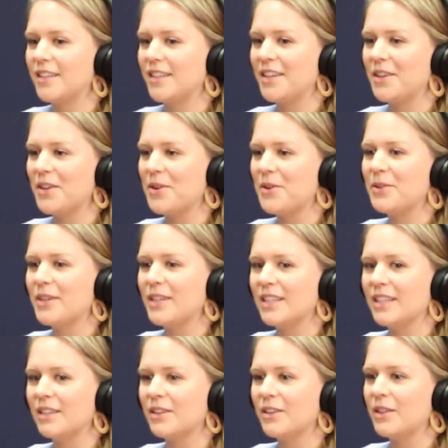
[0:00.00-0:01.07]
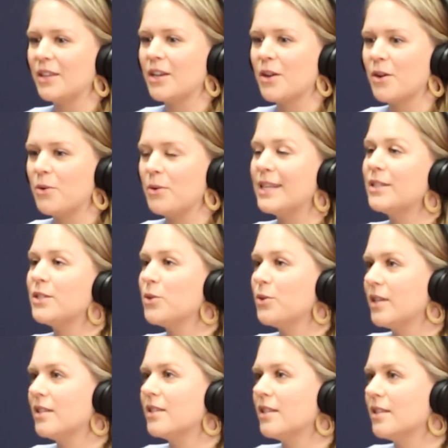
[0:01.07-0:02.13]
literally go into
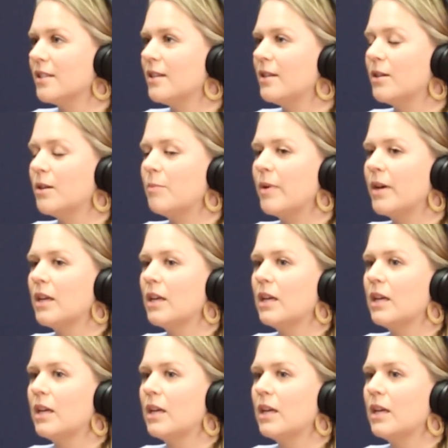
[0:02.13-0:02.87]
the system